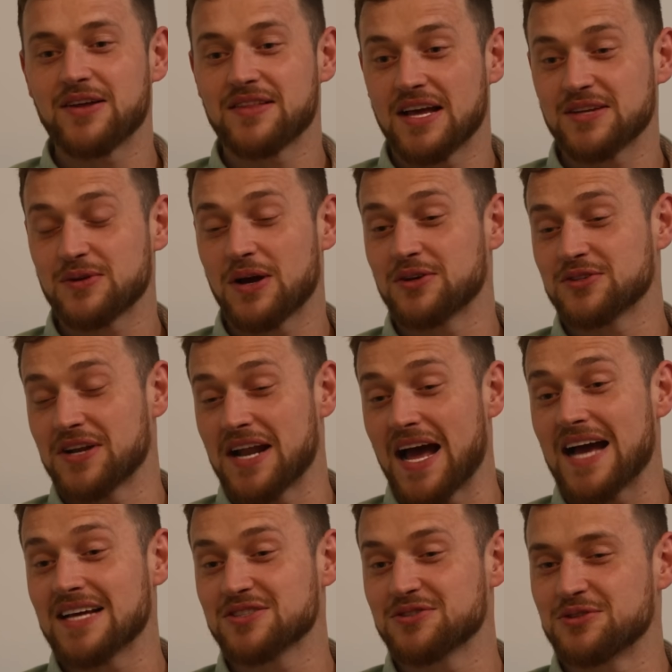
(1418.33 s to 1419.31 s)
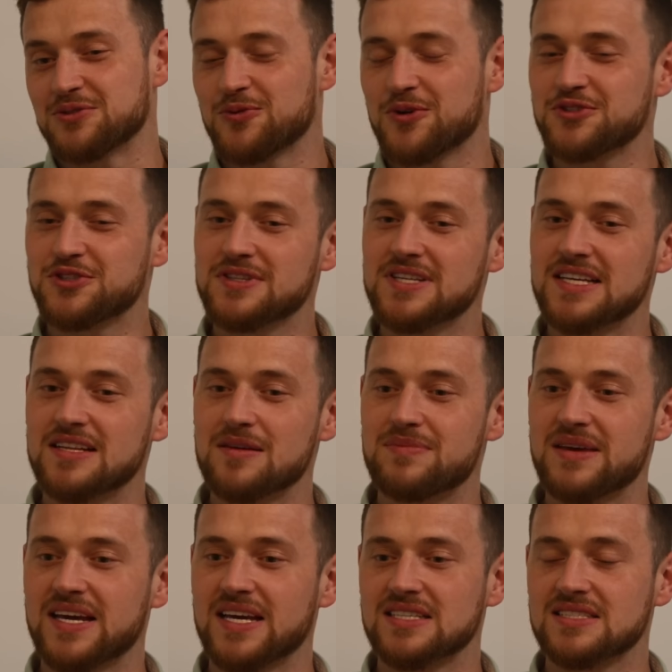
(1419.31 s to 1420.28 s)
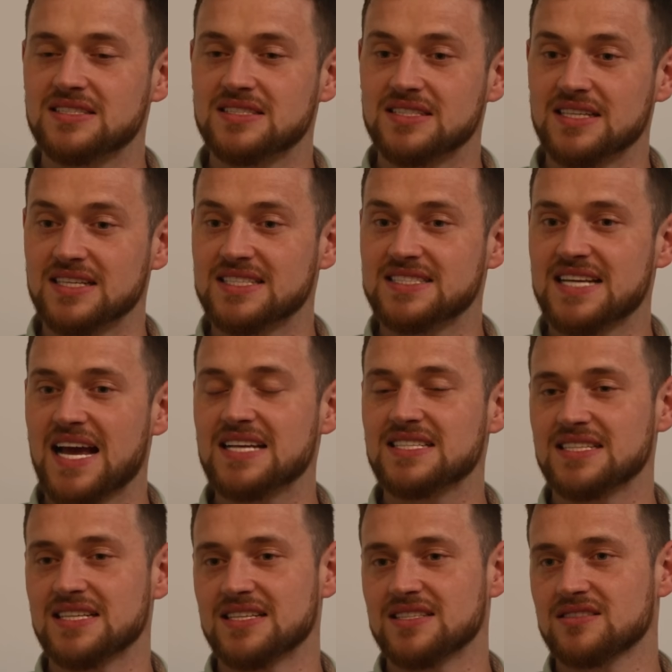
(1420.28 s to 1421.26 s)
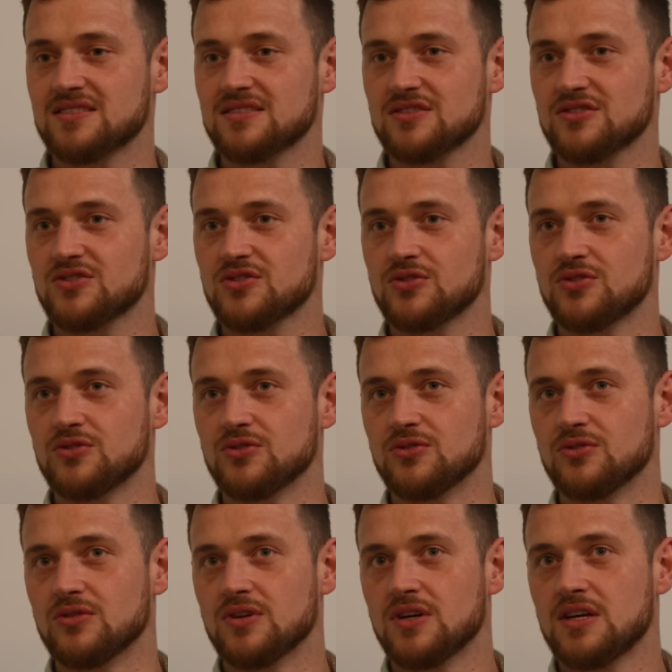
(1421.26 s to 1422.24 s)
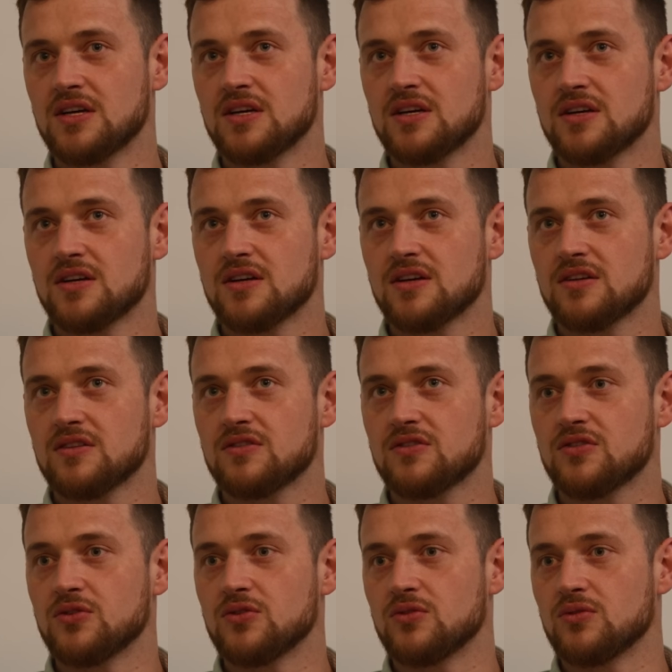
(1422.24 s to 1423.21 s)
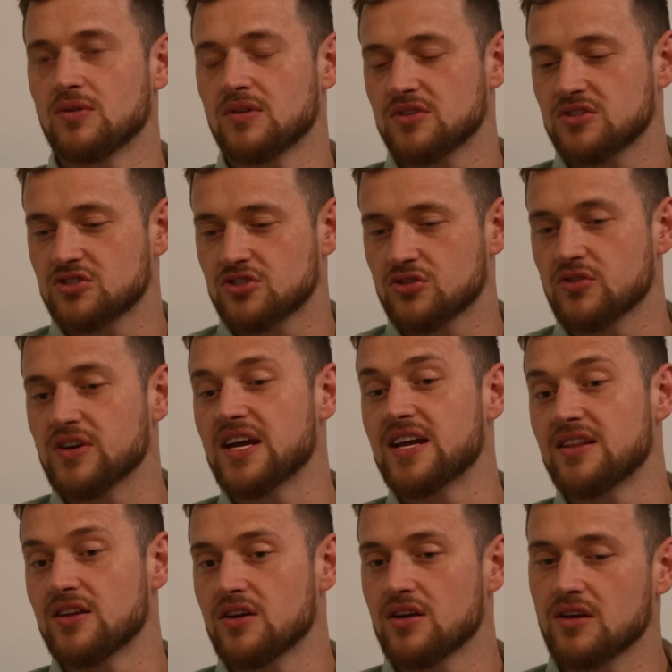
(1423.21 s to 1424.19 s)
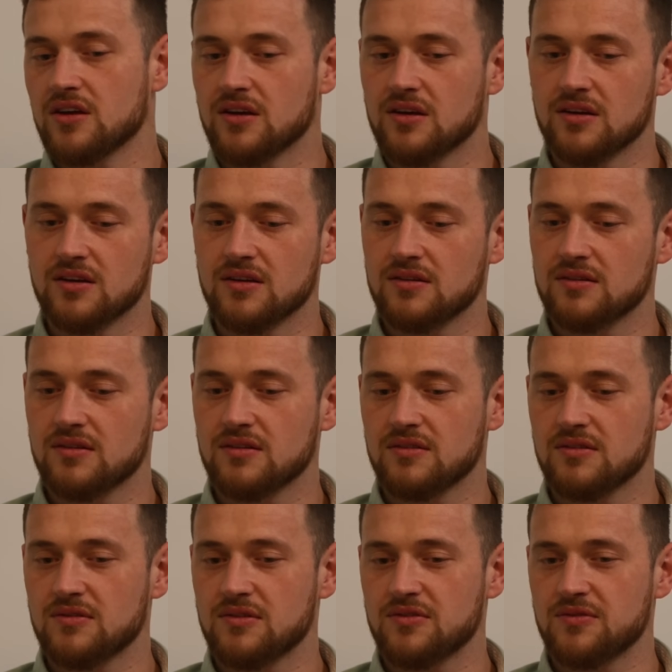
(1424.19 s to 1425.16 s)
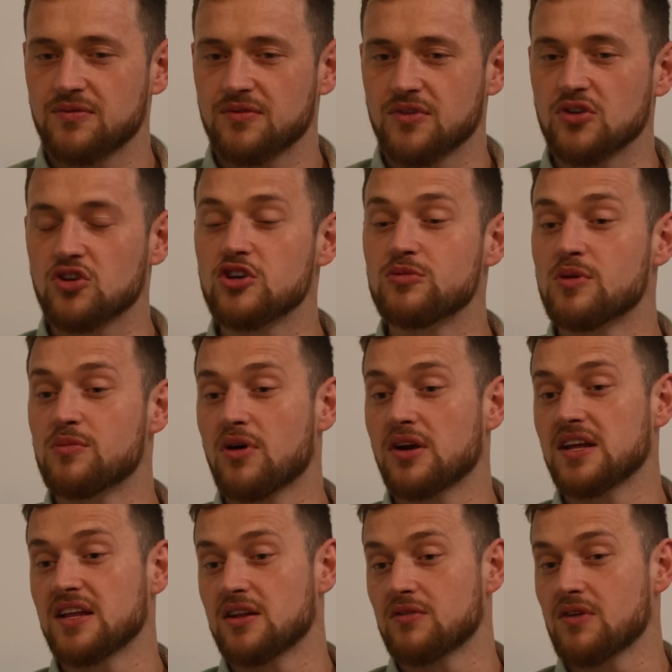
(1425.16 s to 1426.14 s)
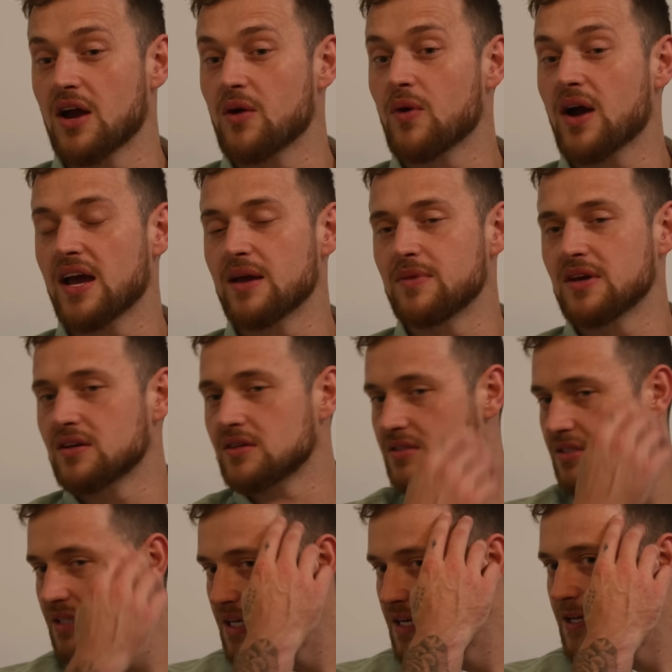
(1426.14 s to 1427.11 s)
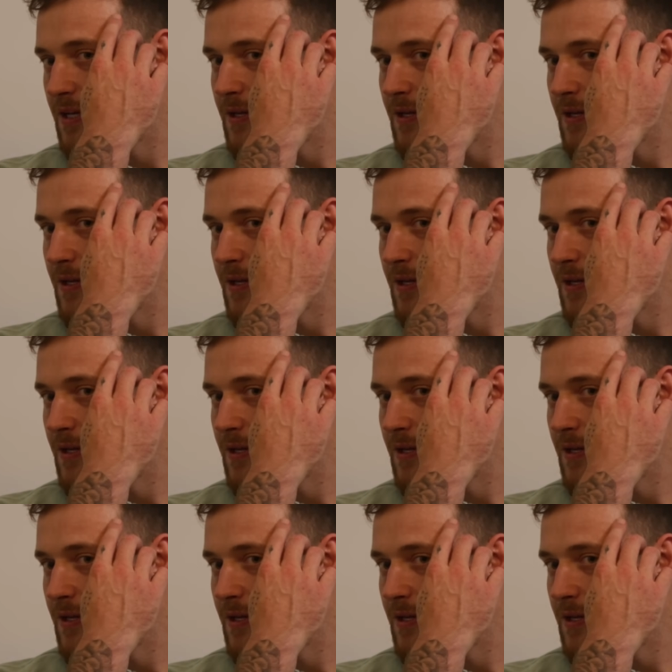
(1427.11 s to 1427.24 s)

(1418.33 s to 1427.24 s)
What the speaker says: that's what I was going to ask you, is what do you think the biggest success is to treating the human body in the right way? Because